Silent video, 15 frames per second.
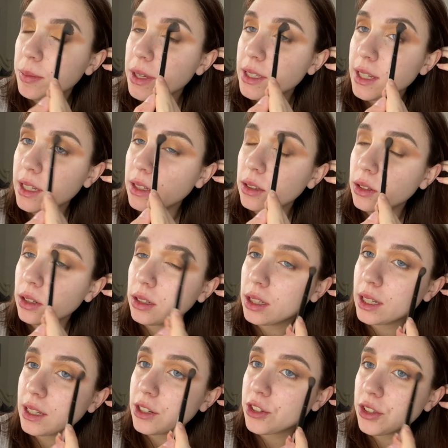making it look
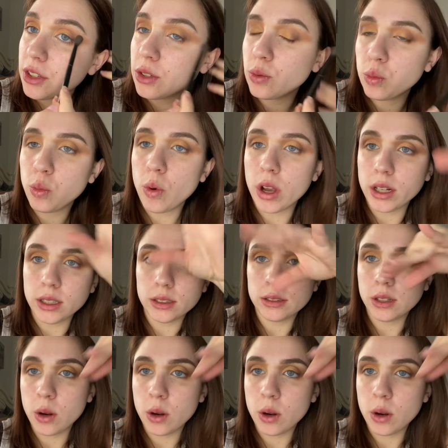like it's just one